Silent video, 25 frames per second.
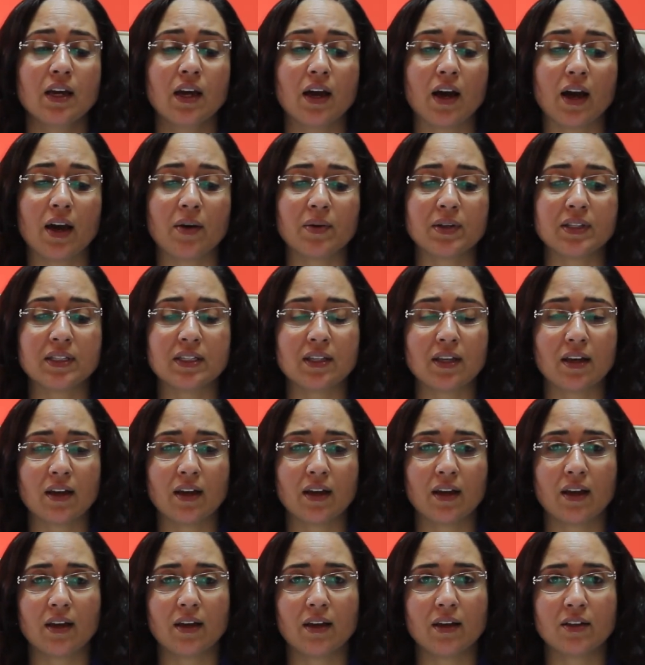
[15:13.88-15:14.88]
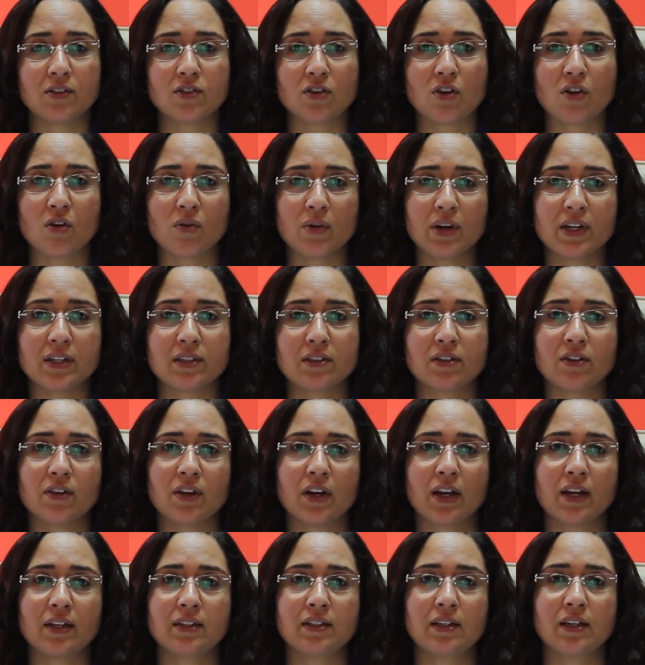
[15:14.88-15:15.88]
I would say it's always a
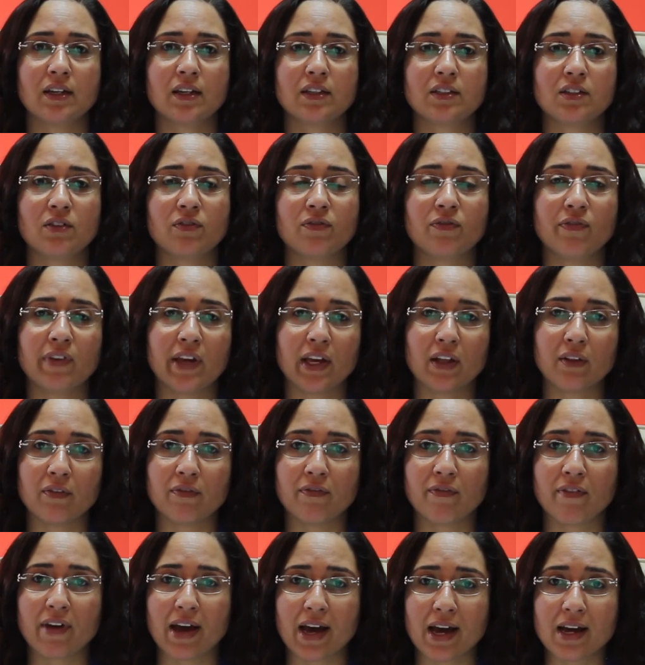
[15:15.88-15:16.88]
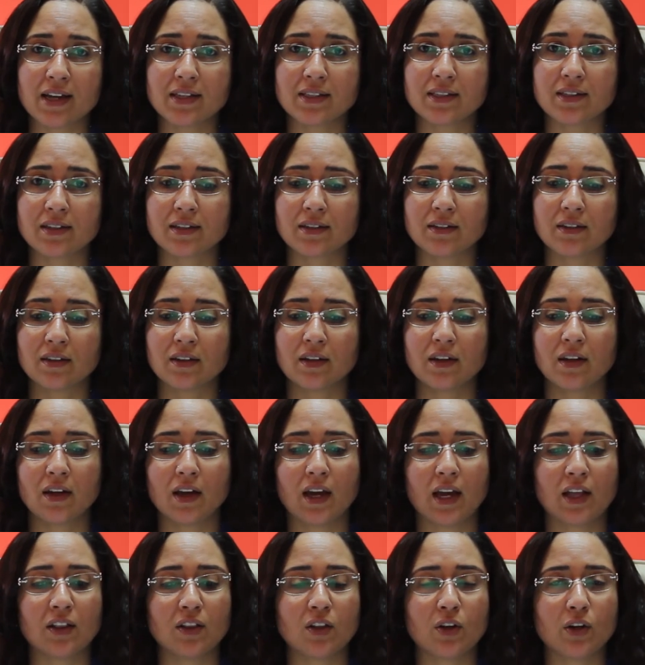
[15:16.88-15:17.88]
good idea to fail fast
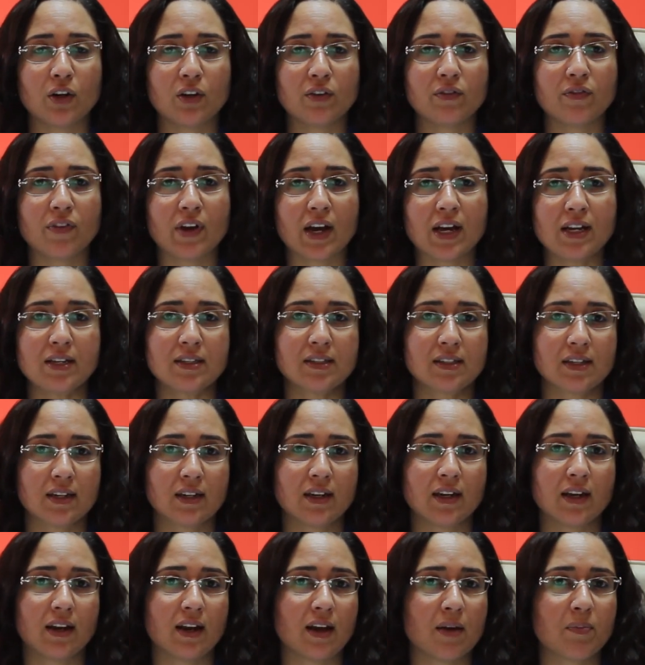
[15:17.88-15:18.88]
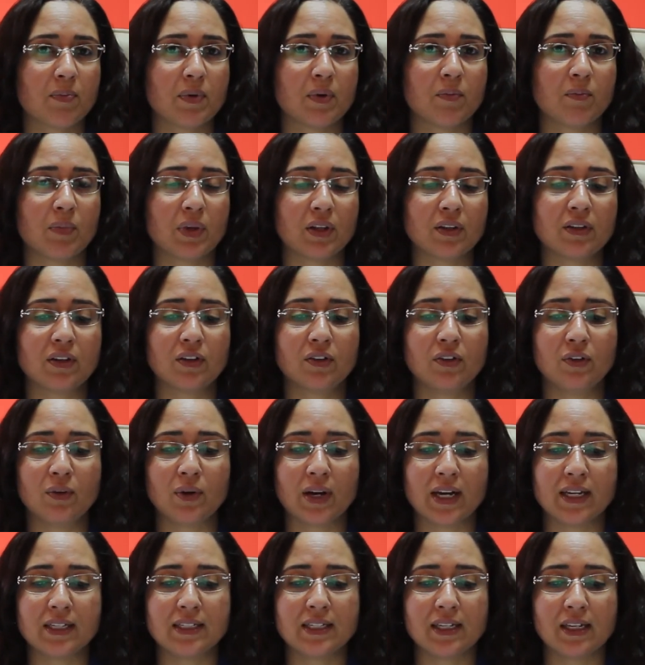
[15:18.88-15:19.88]
and learn fast and get up and build a new
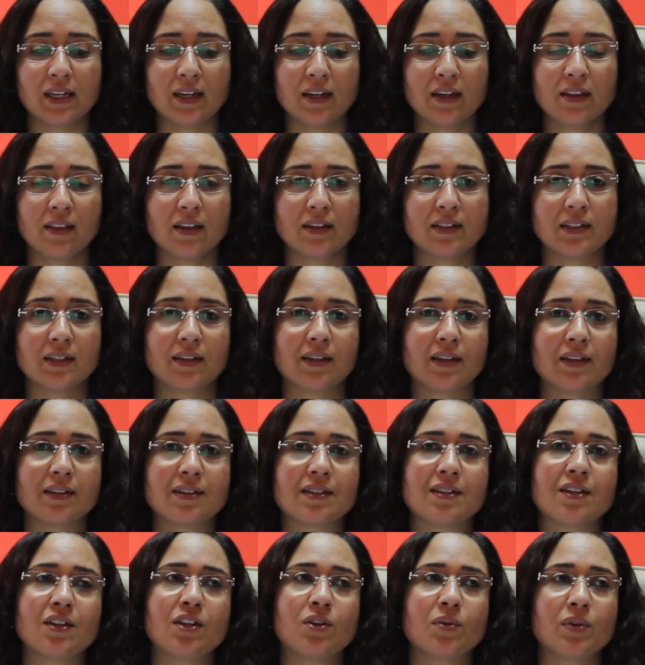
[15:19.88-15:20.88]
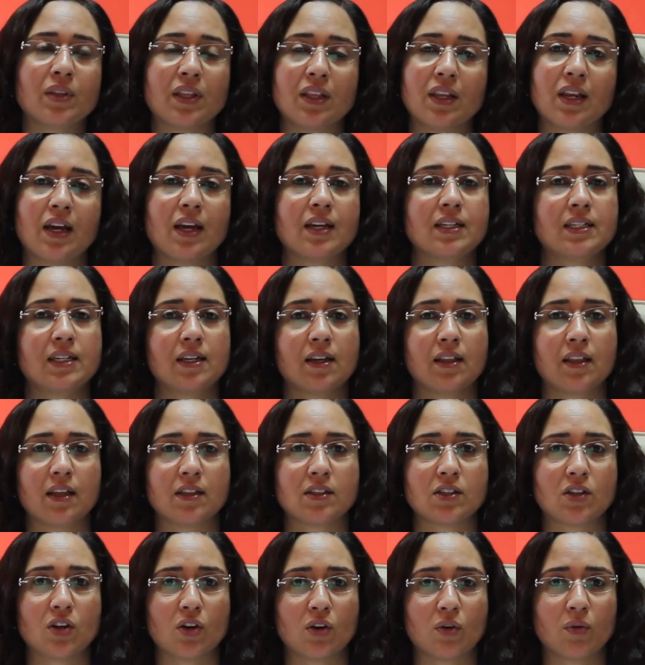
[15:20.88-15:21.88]
idea than to continue with an idea
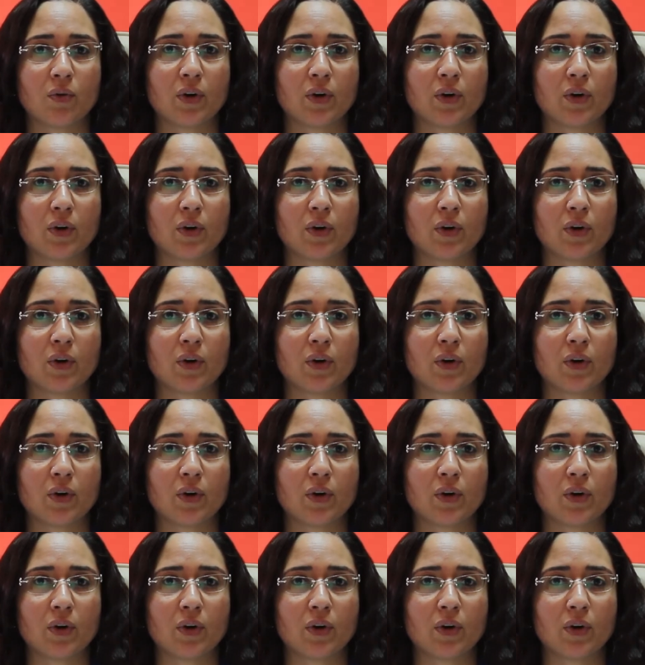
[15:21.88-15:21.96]
that's not